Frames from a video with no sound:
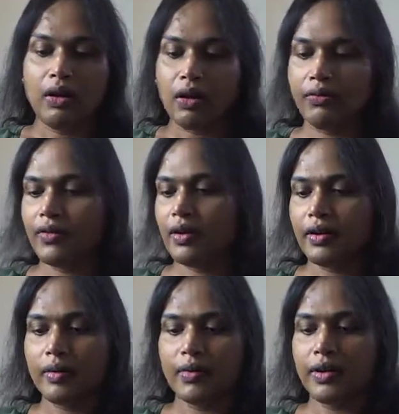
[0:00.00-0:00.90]
I feel
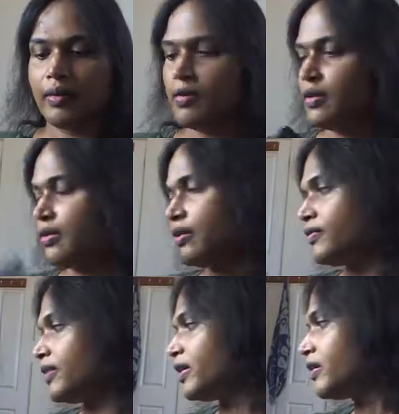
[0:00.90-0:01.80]
like I'm letting
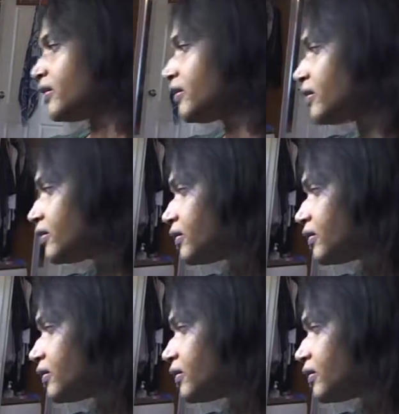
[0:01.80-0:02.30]
myself down.